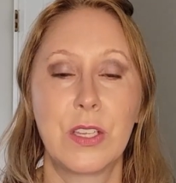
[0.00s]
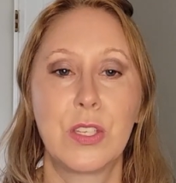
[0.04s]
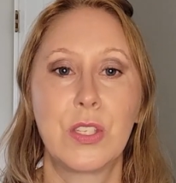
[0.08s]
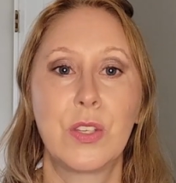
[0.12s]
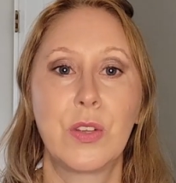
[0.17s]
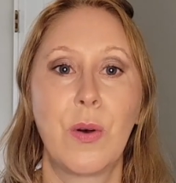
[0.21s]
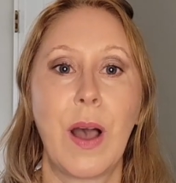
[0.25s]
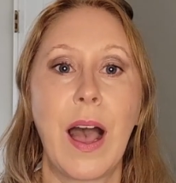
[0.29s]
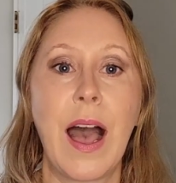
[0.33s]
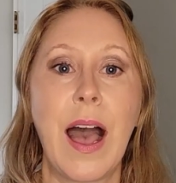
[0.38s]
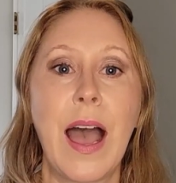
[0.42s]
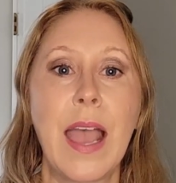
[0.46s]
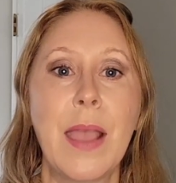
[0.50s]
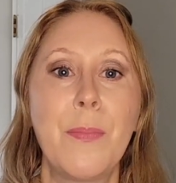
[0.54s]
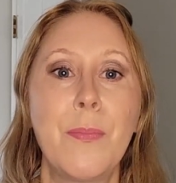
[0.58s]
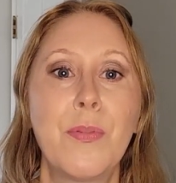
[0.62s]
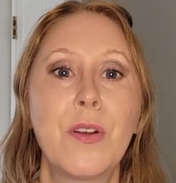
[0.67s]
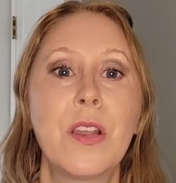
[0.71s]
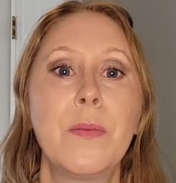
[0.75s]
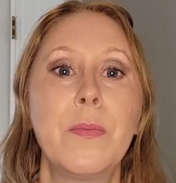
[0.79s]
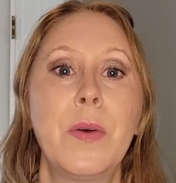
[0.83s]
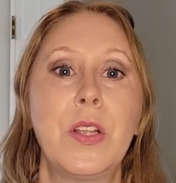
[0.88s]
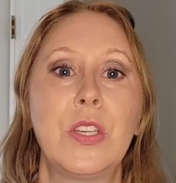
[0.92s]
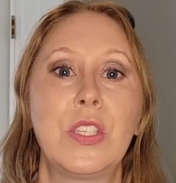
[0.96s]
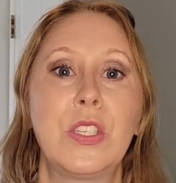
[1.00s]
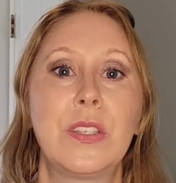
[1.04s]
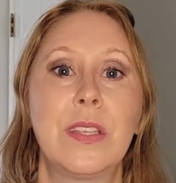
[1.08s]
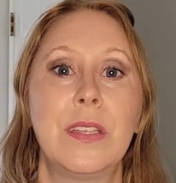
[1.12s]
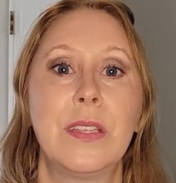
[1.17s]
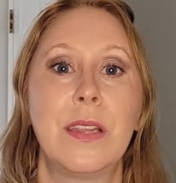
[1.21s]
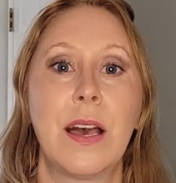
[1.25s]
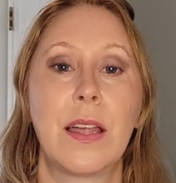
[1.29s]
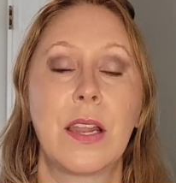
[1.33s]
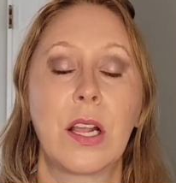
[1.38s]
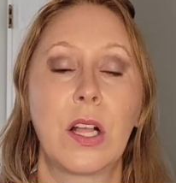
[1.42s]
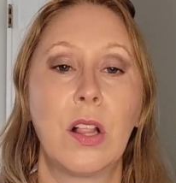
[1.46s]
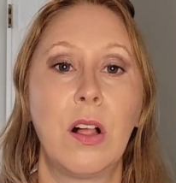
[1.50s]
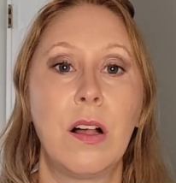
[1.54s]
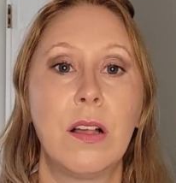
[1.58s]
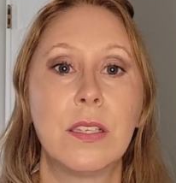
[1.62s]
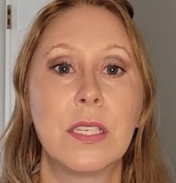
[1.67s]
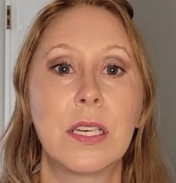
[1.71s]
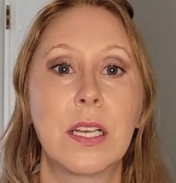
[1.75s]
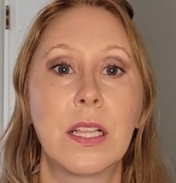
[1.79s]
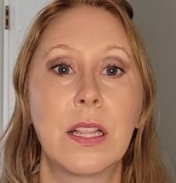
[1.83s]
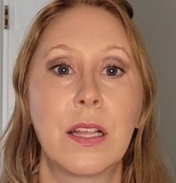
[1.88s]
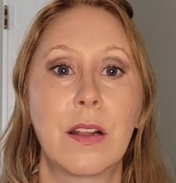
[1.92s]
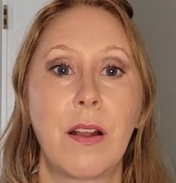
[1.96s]
So I pretty much send out a
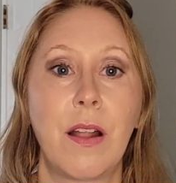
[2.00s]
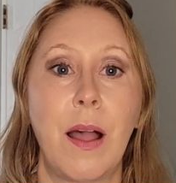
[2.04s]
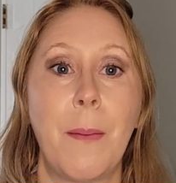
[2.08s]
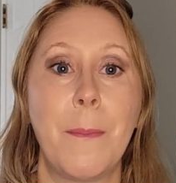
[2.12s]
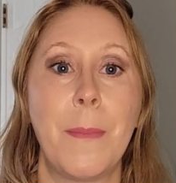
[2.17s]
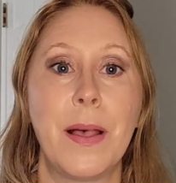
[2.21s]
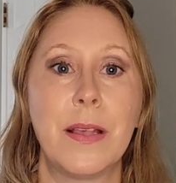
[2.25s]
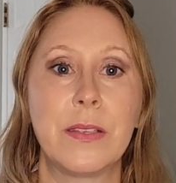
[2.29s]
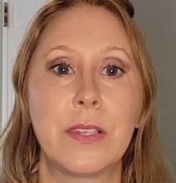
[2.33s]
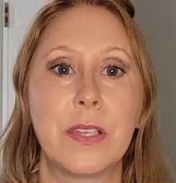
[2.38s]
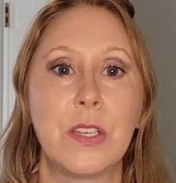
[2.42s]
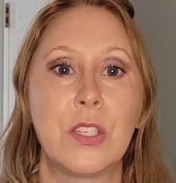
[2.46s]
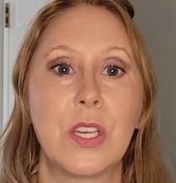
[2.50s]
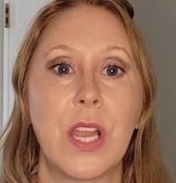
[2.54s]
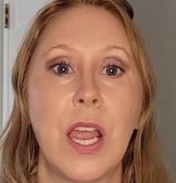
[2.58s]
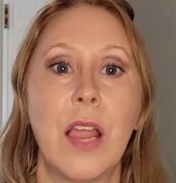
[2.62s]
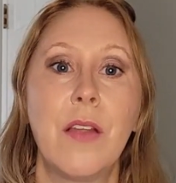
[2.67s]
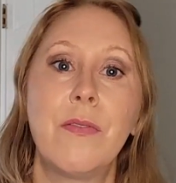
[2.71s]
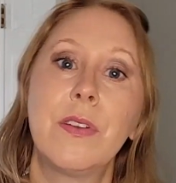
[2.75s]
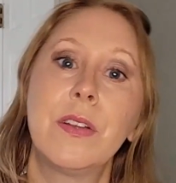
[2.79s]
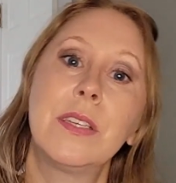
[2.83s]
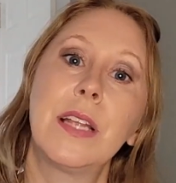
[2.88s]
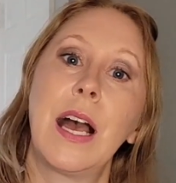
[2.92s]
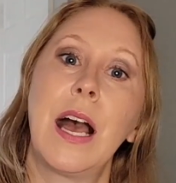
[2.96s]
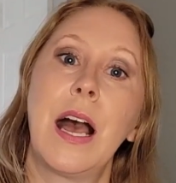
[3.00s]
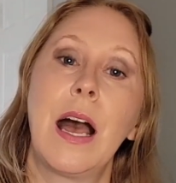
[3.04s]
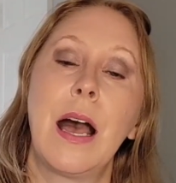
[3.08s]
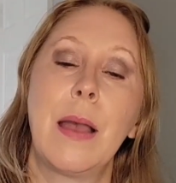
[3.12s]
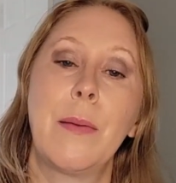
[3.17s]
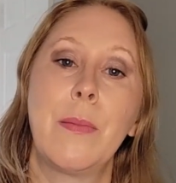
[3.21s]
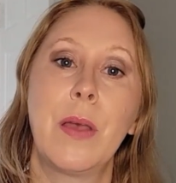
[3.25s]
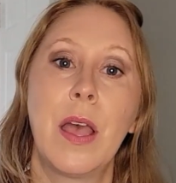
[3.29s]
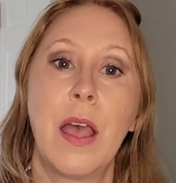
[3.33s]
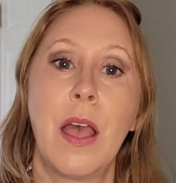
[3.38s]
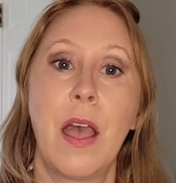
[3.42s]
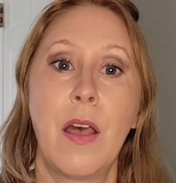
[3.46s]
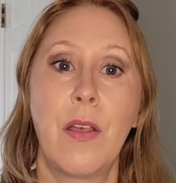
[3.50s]
Closet Clearout message every time